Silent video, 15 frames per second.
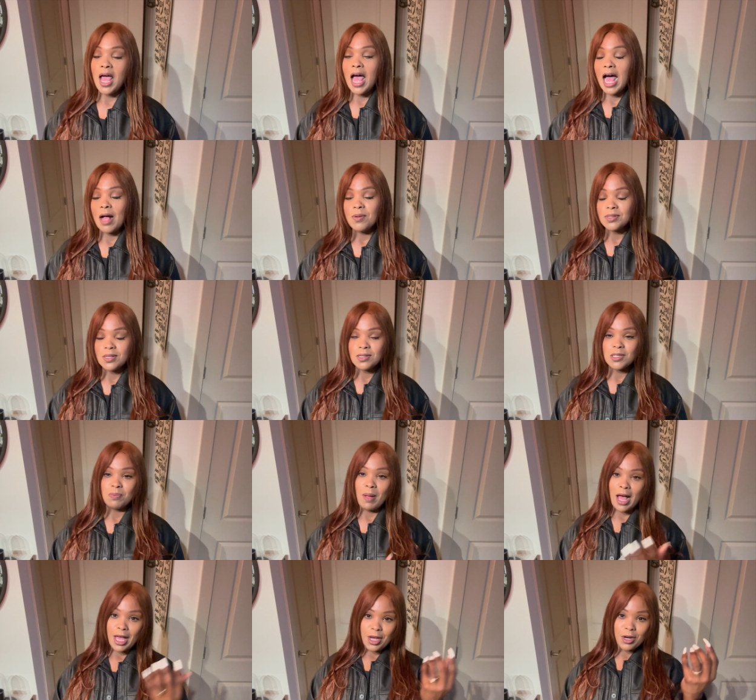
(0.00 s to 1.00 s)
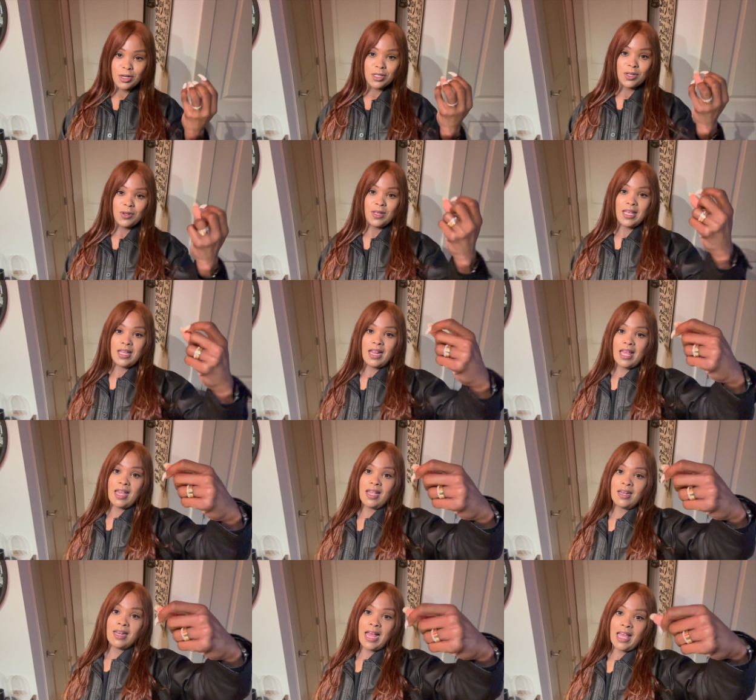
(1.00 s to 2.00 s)
I was inspired to get
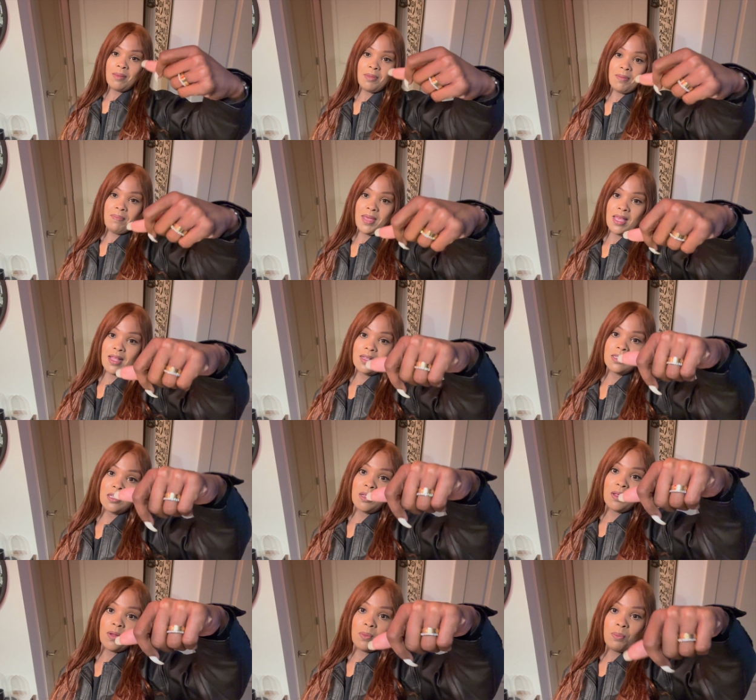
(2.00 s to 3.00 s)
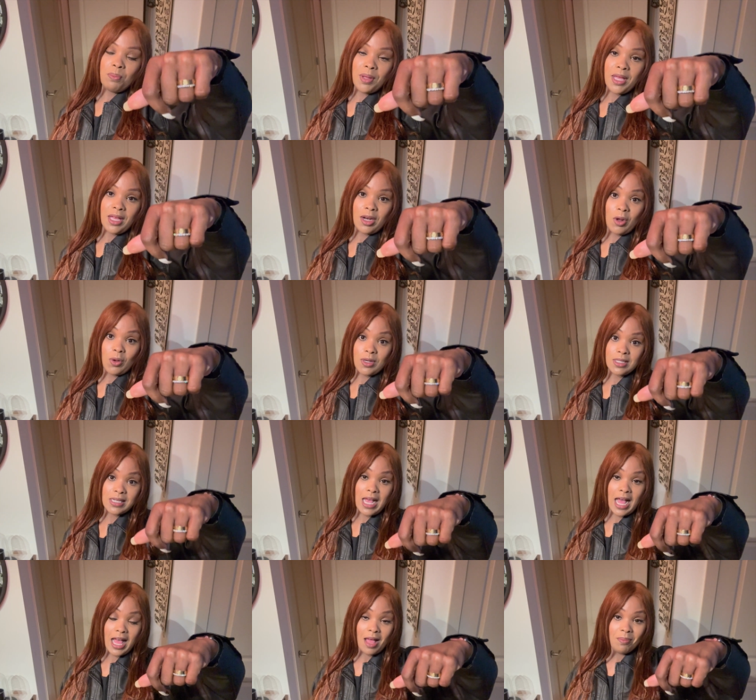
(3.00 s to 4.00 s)
a diamond band to put on
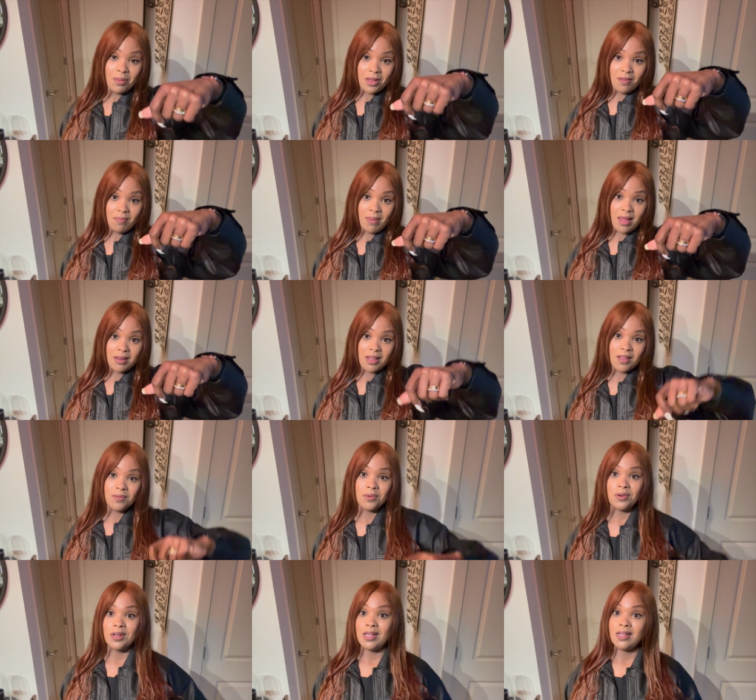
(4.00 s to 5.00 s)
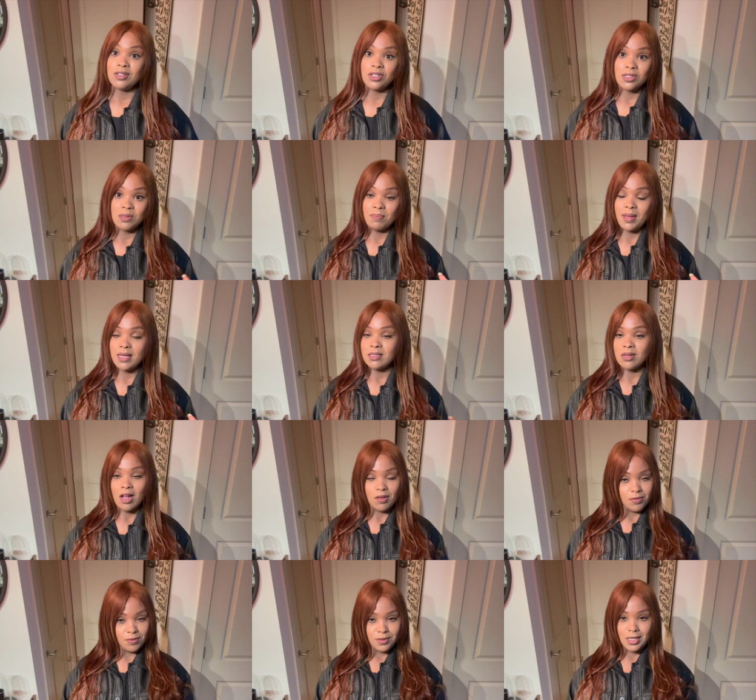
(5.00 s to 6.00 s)
top of my love ring just based
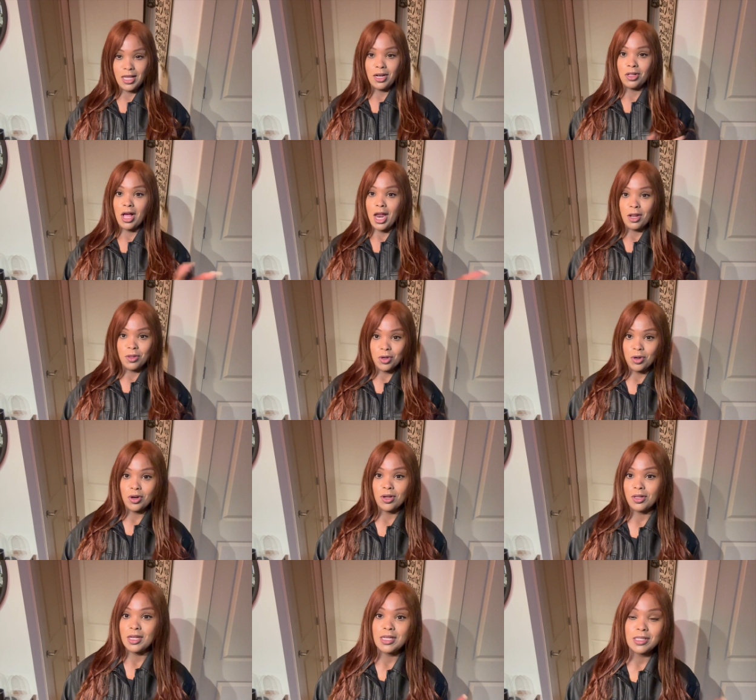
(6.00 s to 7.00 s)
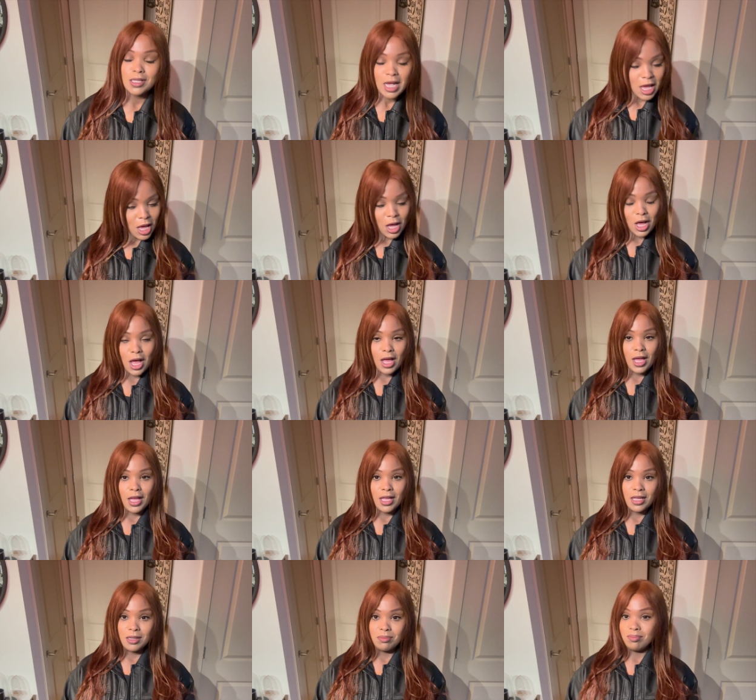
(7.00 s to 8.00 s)
off of seeing a lot of the girlies
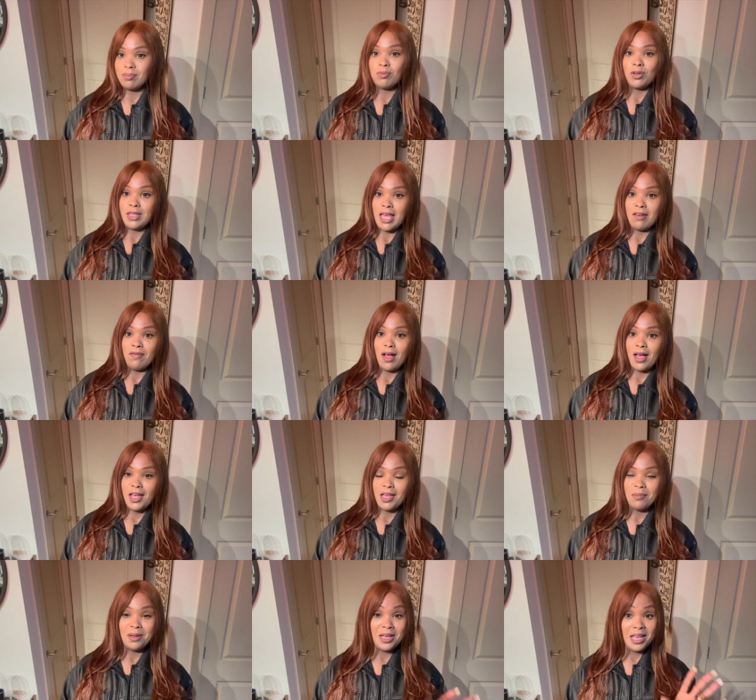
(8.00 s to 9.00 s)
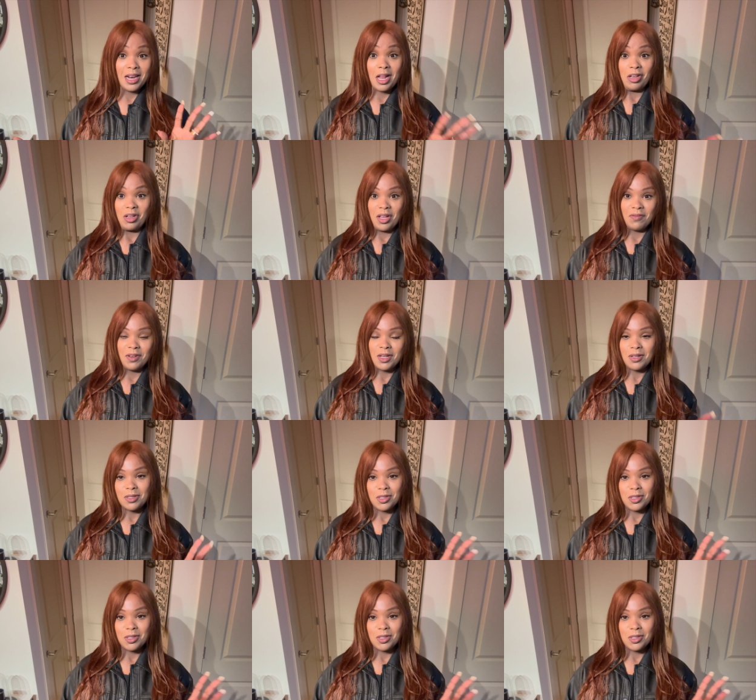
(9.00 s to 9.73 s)
uh, with that vibe and I loved it.